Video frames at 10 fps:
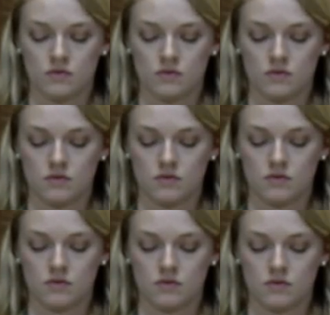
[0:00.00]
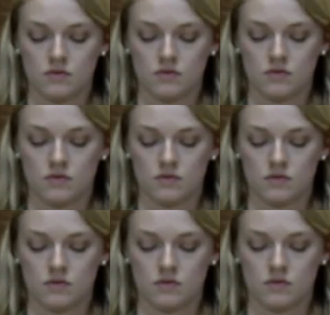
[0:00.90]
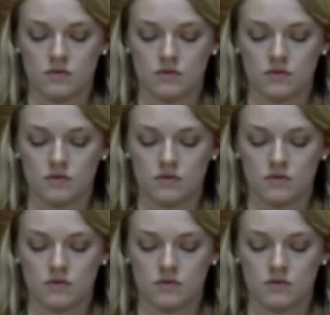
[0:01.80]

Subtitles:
(silent)